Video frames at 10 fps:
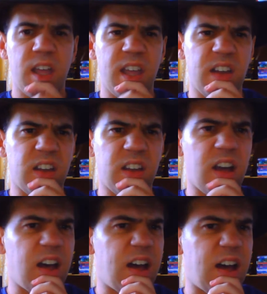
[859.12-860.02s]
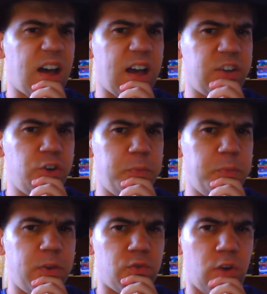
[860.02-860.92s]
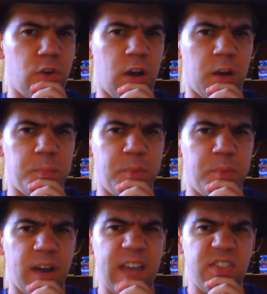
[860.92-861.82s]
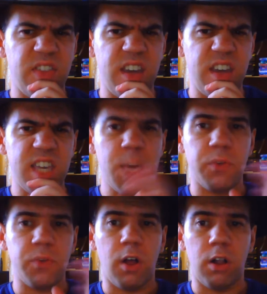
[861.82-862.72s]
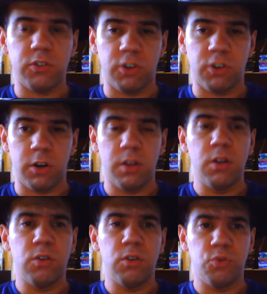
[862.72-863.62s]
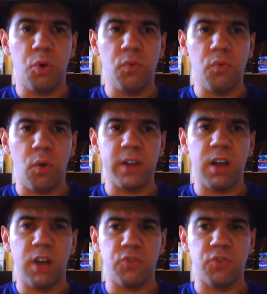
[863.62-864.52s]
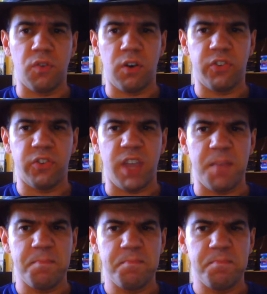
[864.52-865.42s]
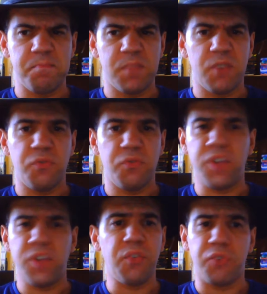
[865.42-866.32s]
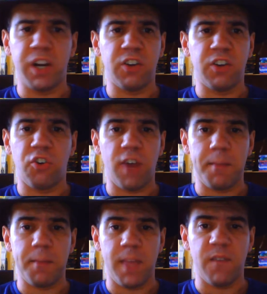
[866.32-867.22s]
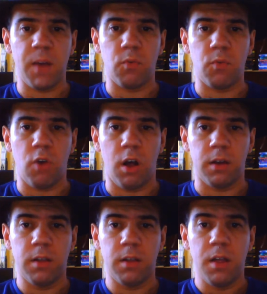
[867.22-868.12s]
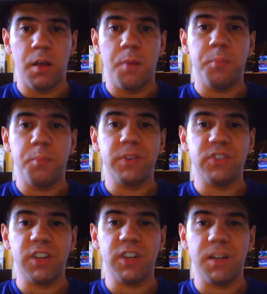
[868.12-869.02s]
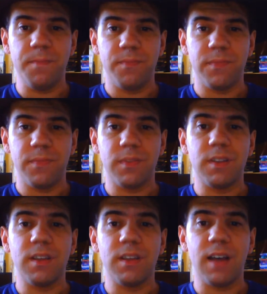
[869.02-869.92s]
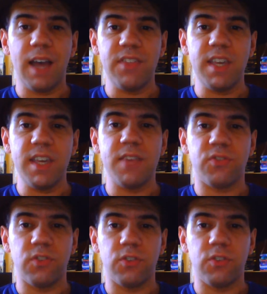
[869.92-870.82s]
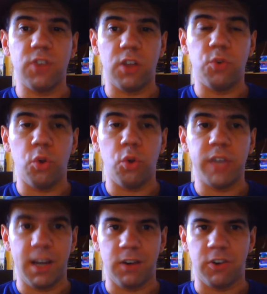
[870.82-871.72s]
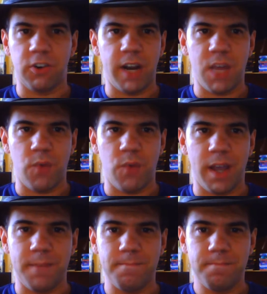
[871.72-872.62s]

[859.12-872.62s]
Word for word: And I could be wrong, but I think he was altered to avoid controversy. Feel free to correct me if I'm wrong. But still, I think he's still a cool character anyway.